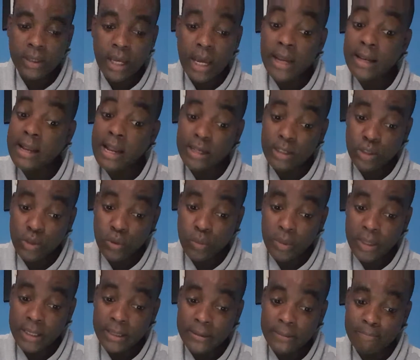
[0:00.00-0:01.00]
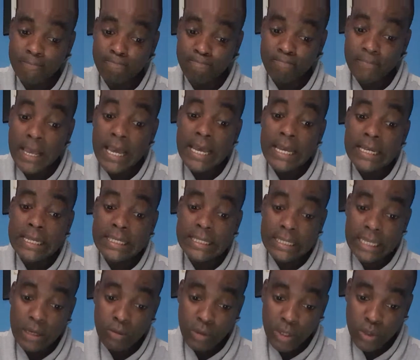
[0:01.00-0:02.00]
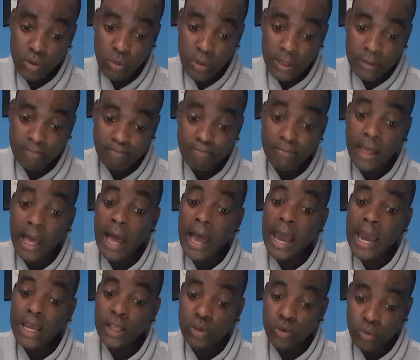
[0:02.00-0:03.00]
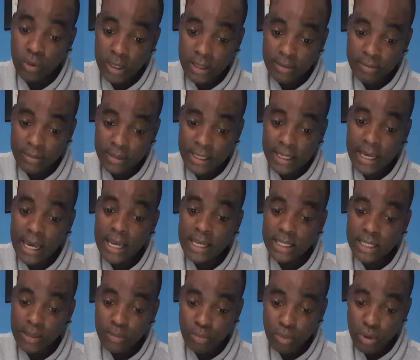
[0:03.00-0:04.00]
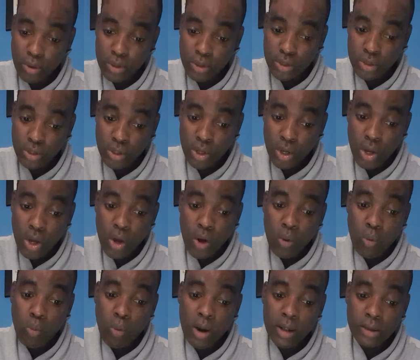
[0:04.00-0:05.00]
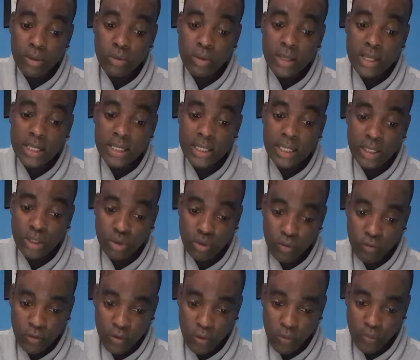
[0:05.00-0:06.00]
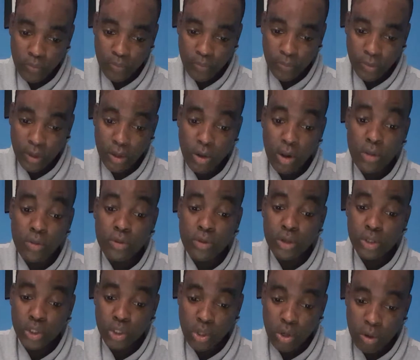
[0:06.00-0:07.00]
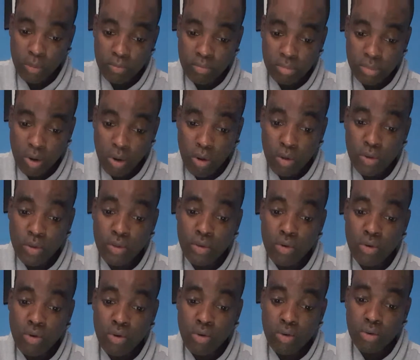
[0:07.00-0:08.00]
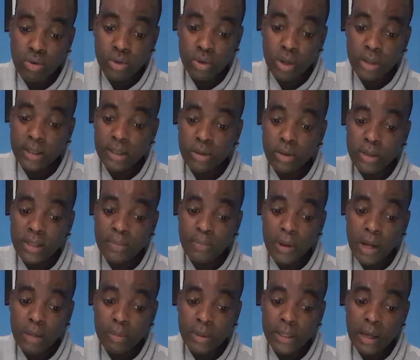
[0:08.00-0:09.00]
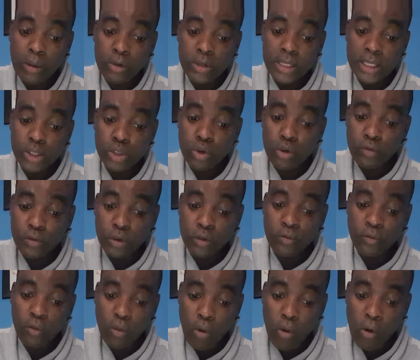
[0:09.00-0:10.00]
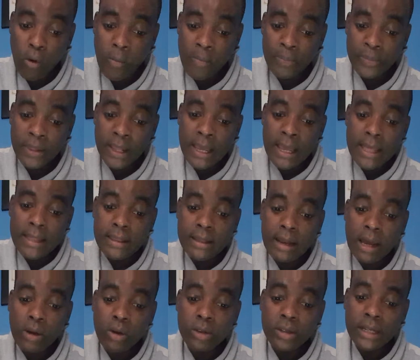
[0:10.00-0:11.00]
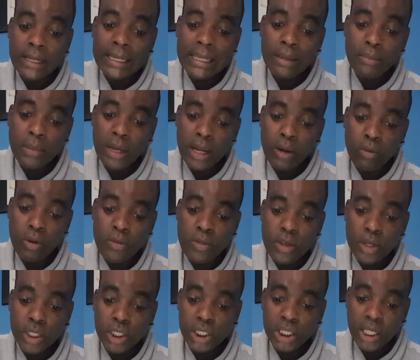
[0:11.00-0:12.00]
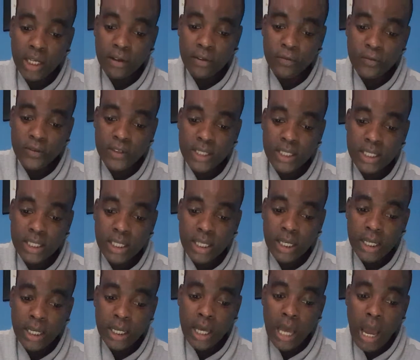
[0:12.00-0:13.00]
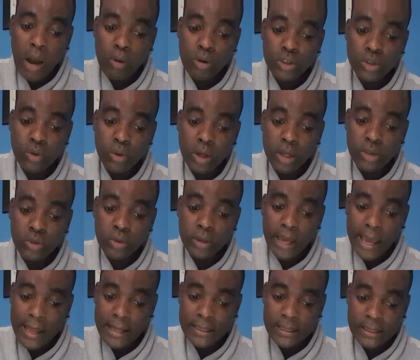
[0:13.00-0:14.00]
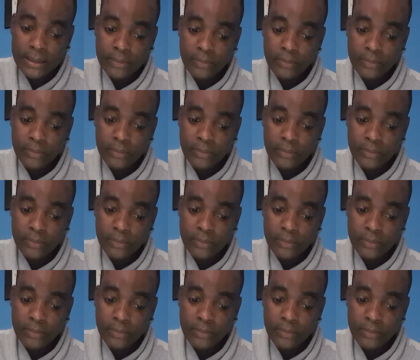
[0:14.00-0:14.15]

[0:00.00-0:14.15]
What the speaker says: And that's stupid. Still we do it. I do it. Case in point, went to this interview, got the job, although not in the department I was interviewed for. Then I got an email with the shifts I was going to get.